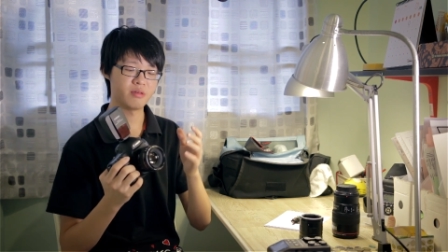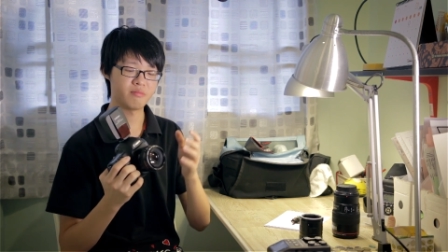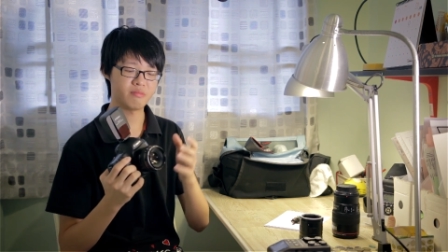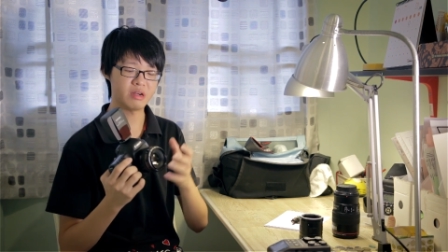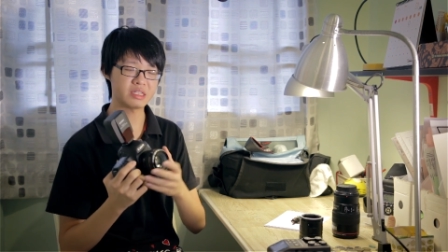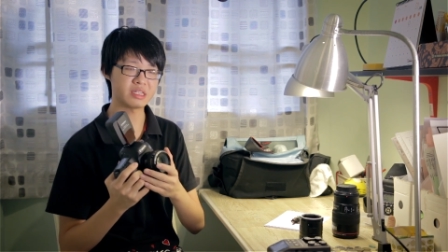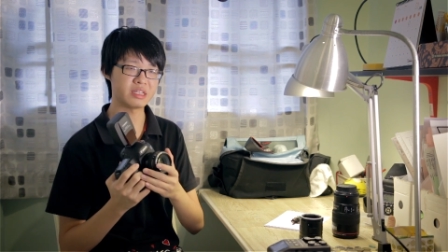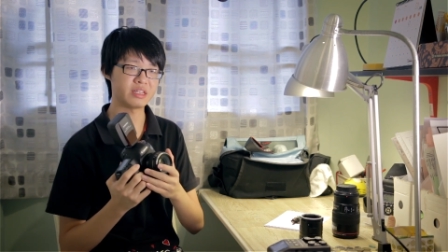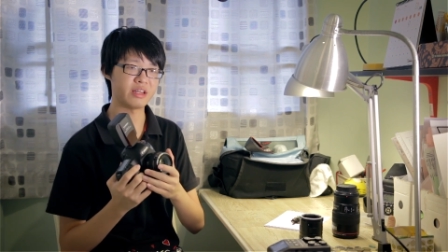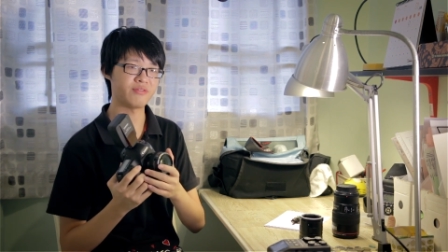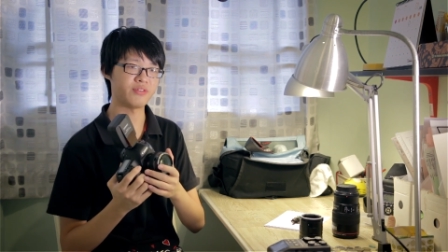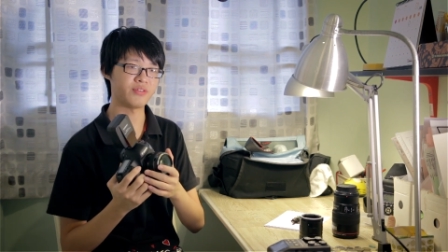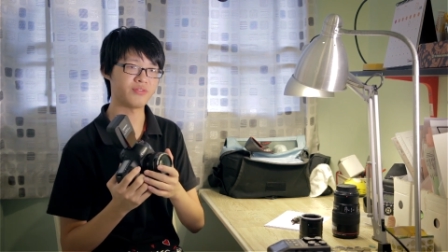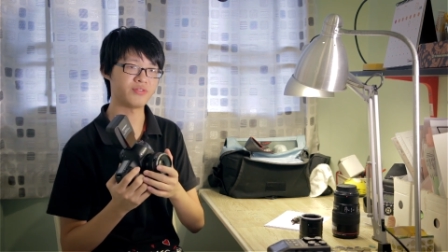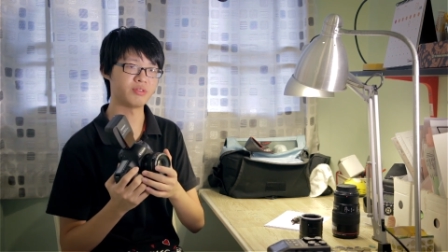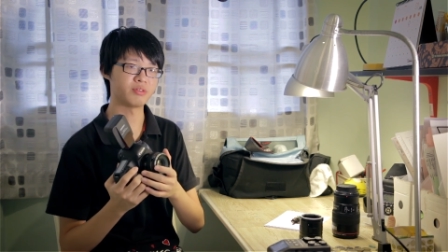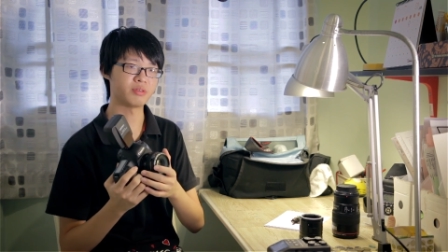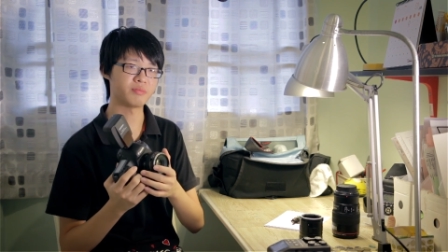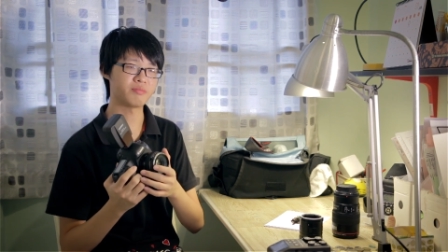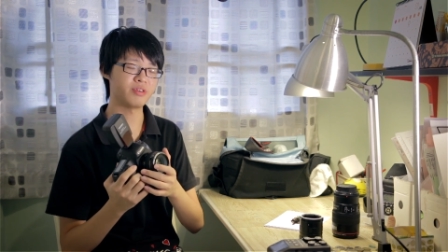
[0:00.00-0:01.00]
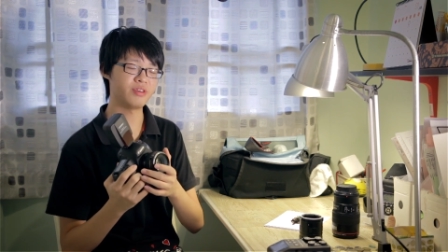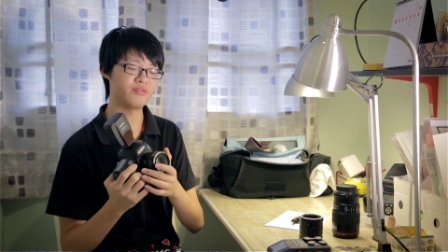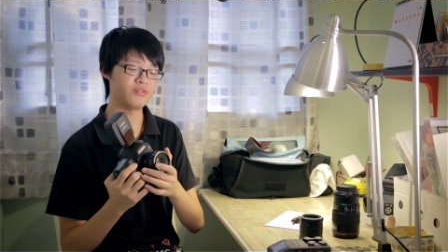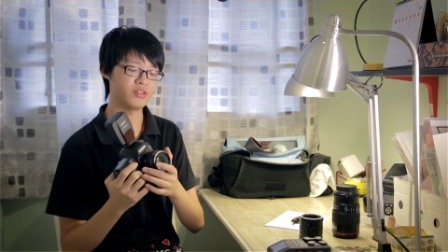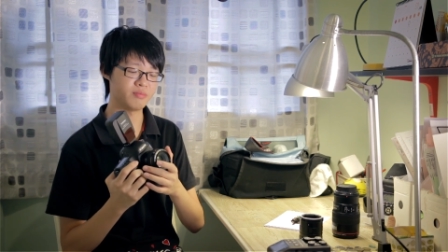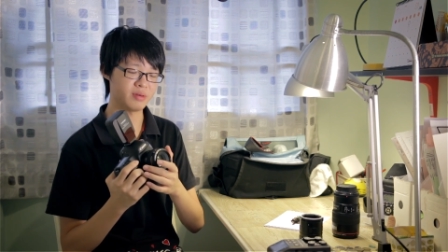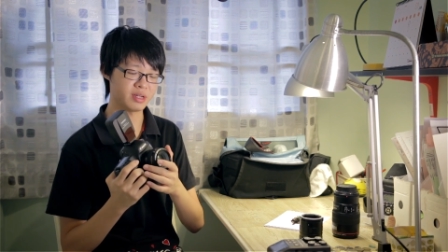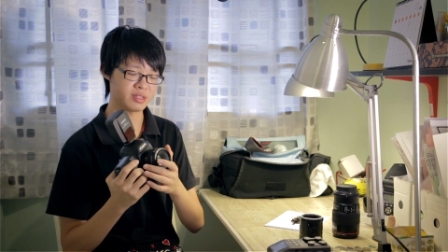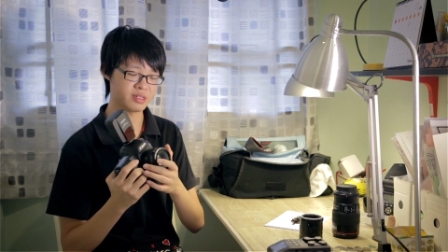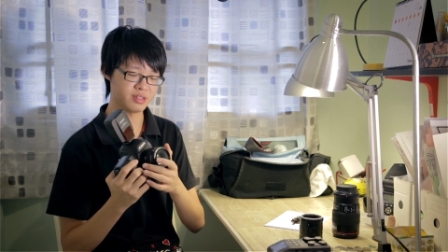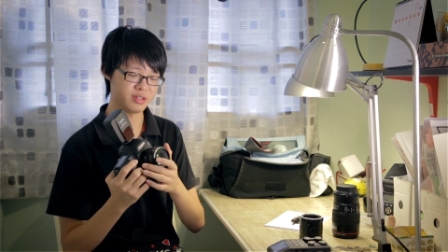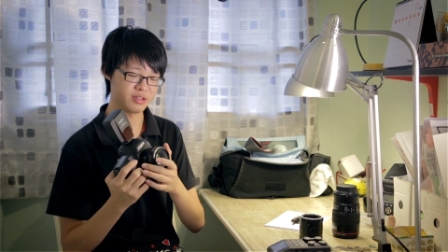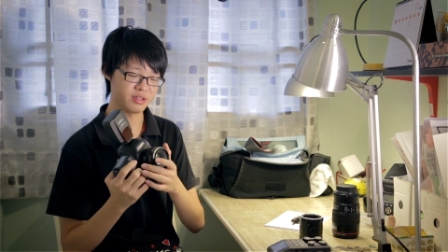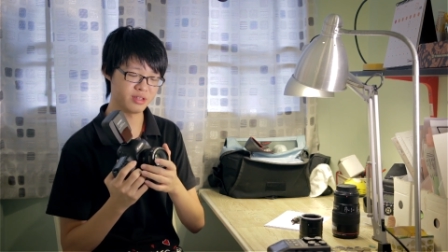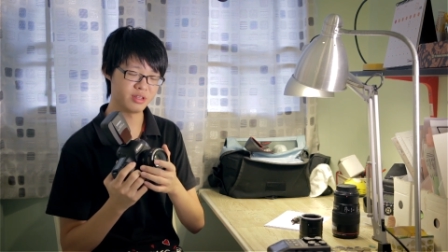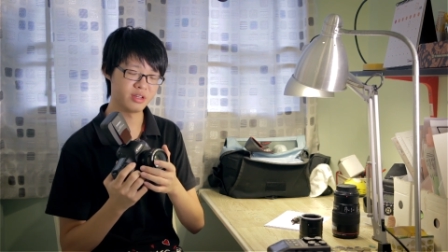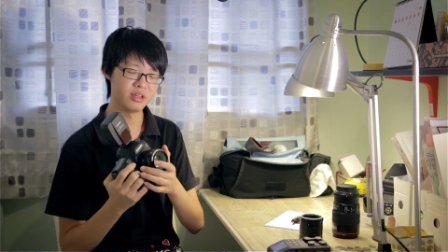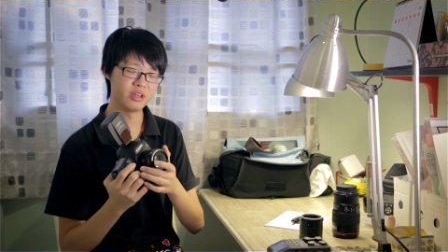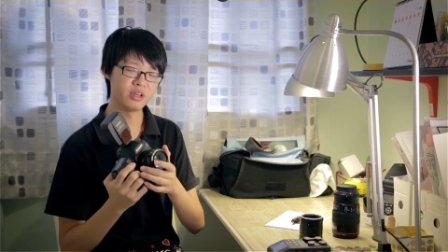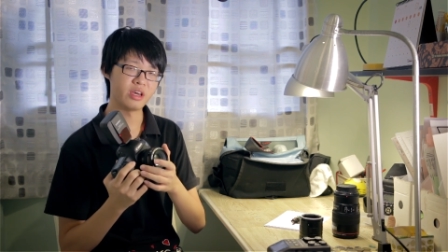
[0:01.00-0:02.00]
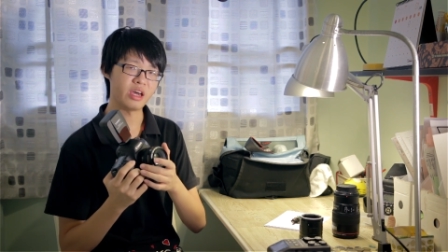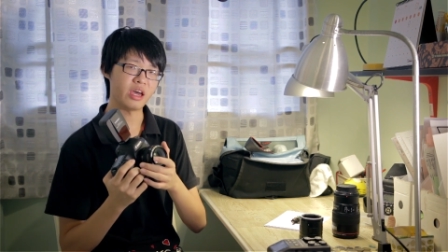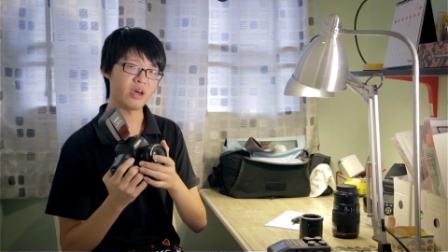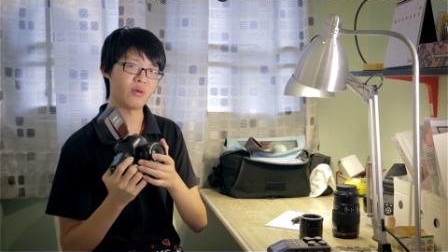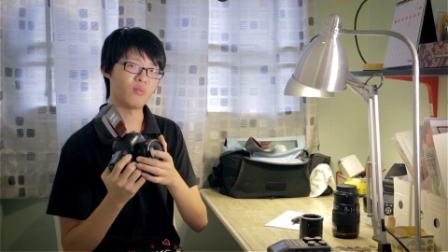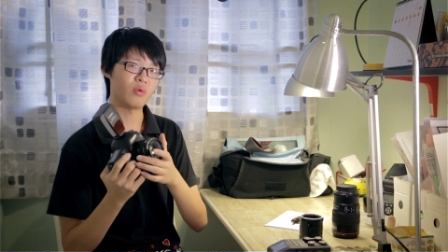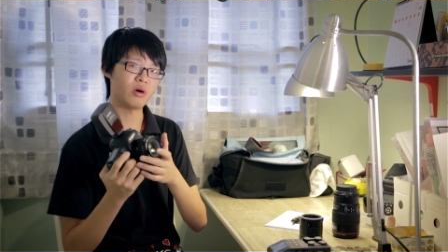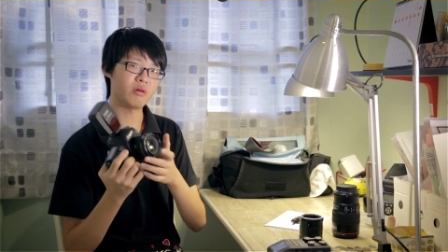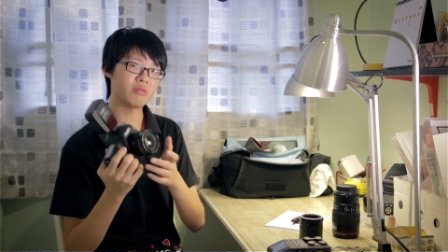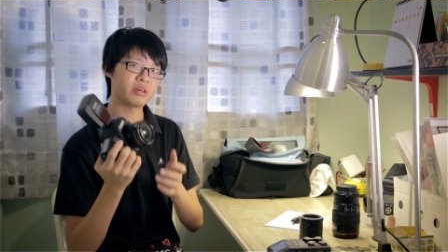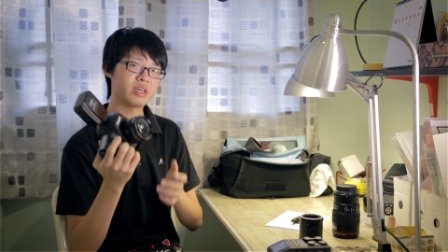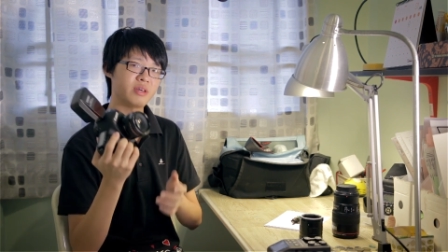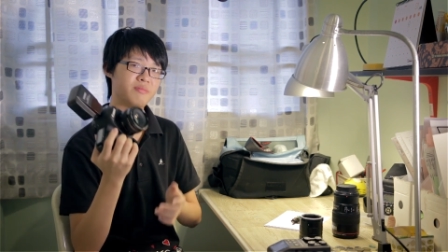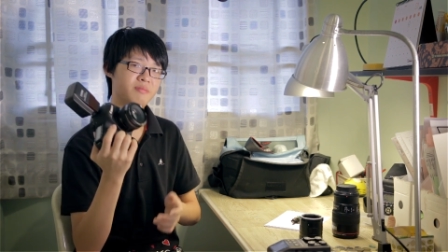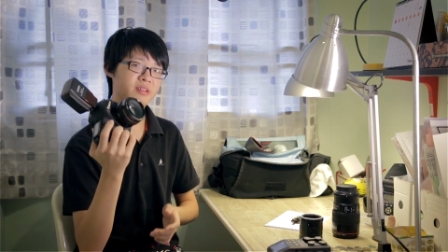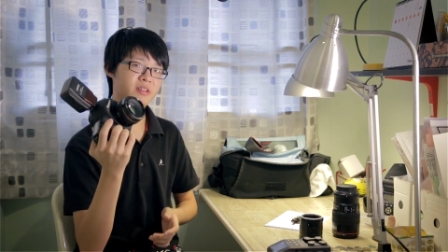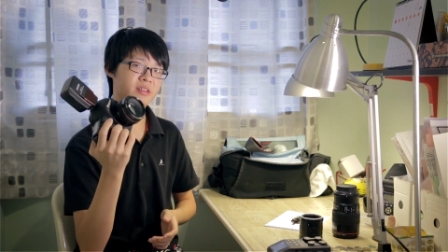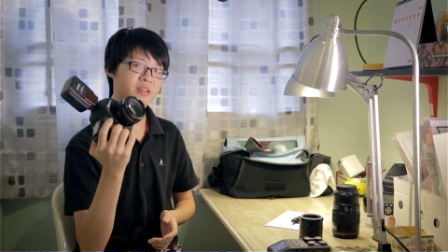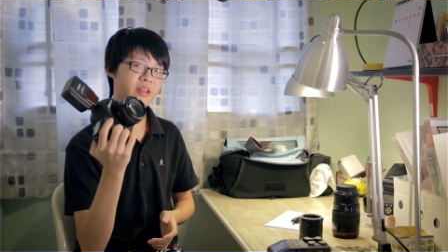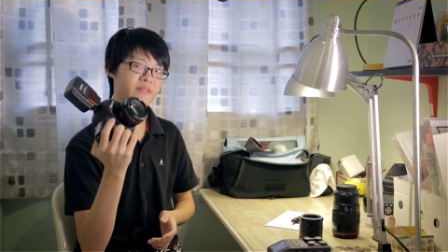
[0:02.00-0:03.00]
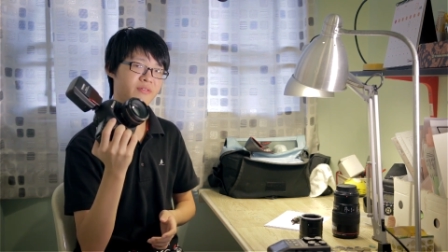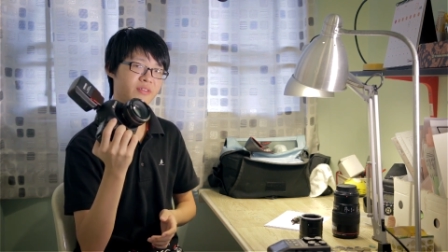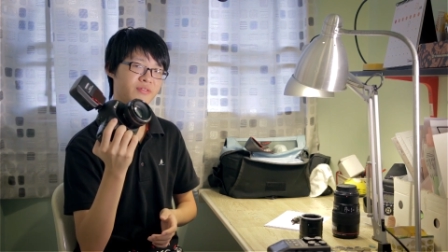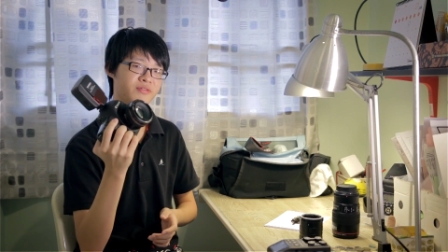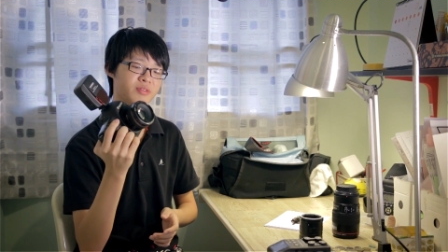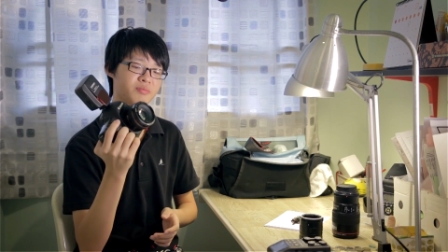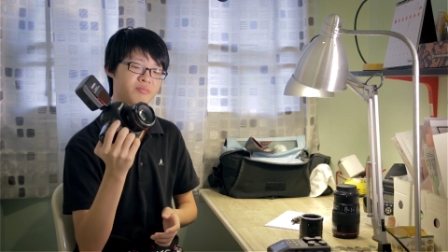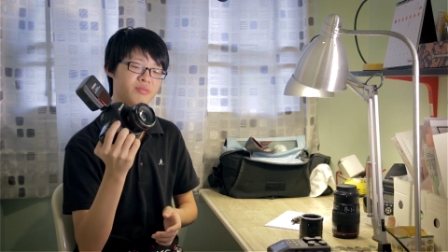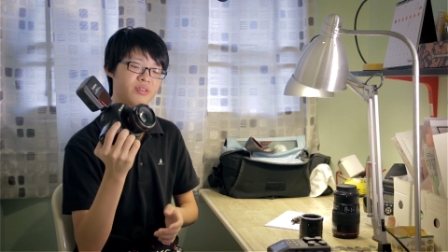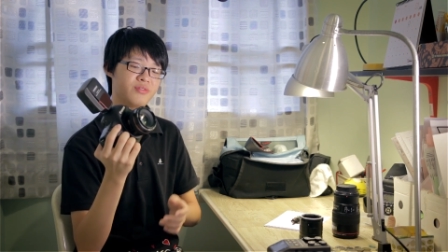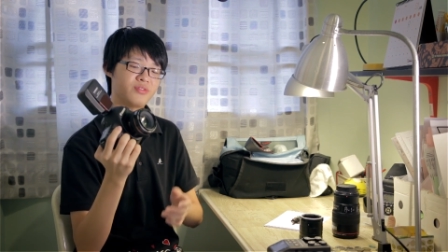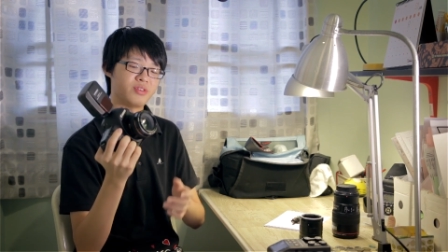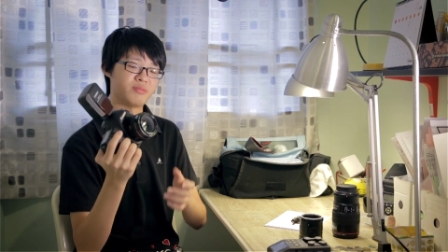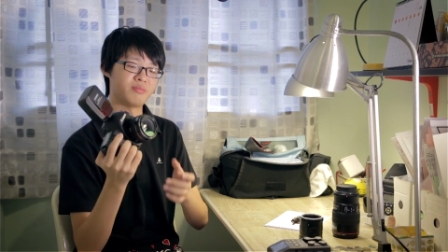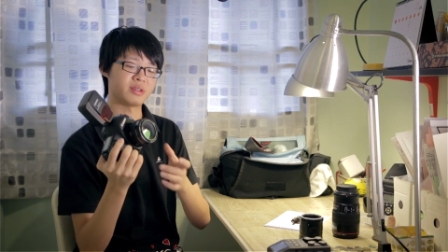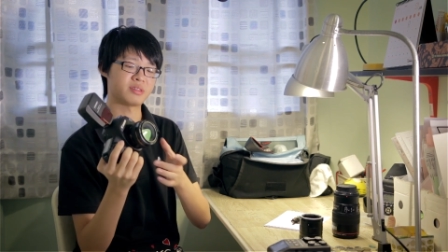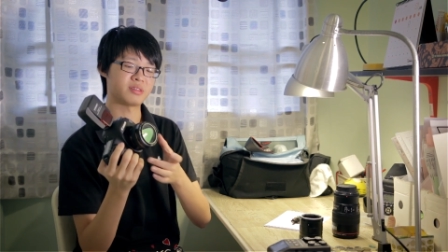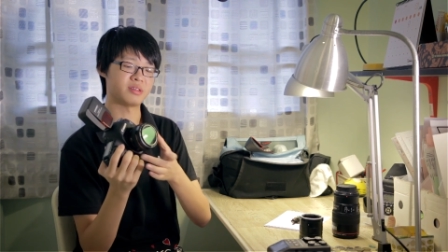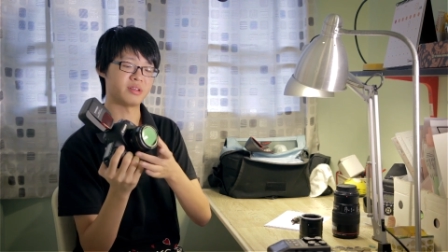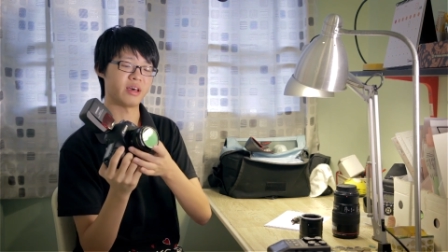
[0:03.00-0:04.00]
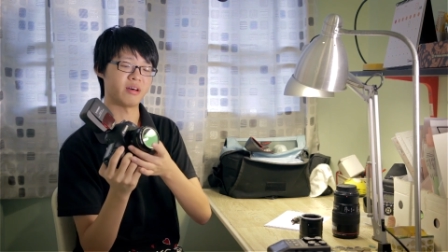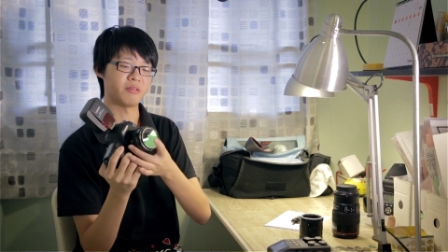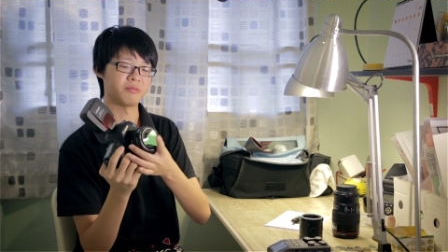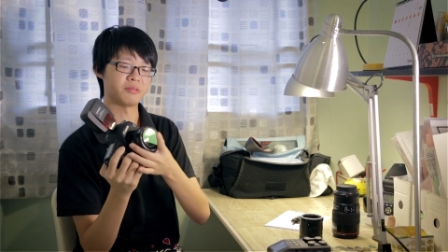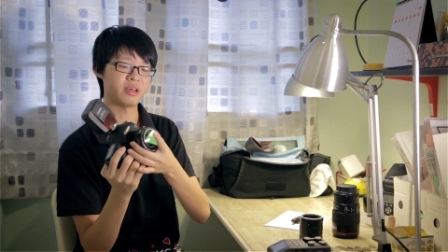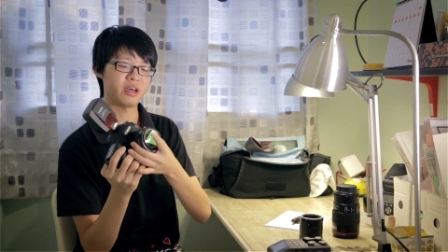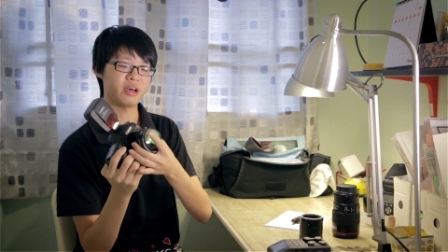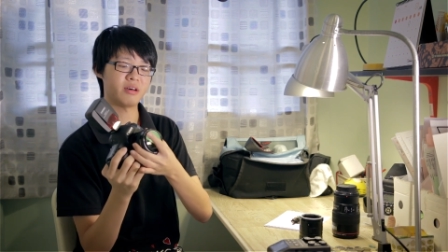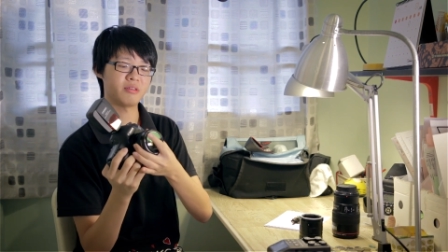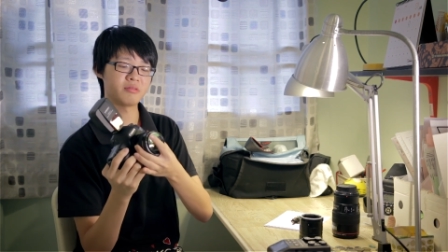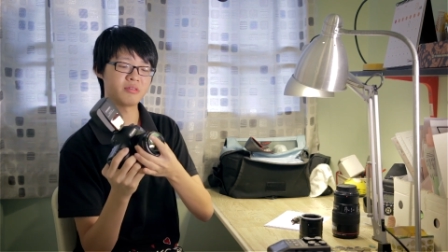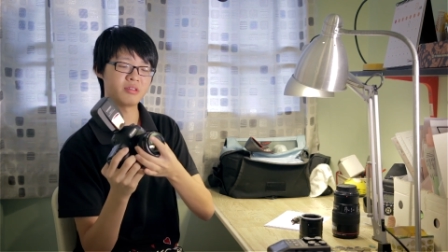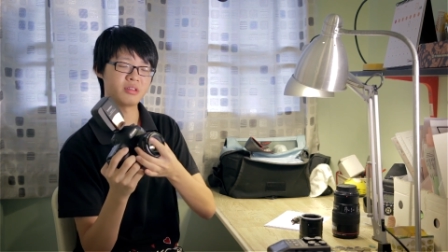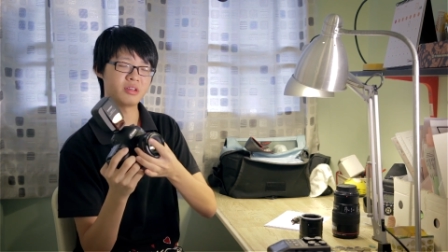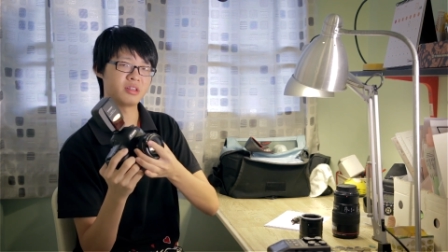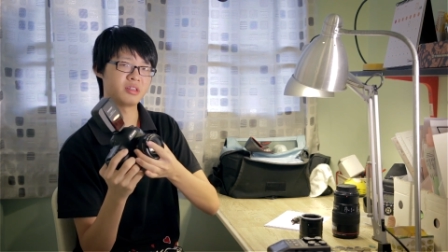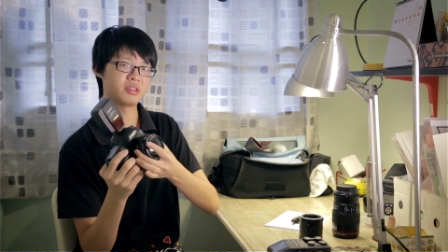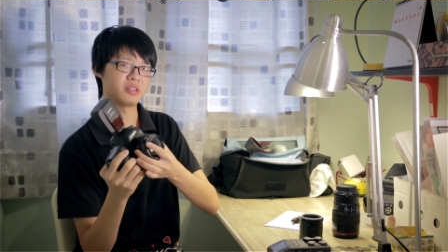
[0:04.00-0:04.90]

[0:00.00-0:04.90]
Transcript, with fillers: Press the depth of field preview button and while keeping the depth of field preview button held down,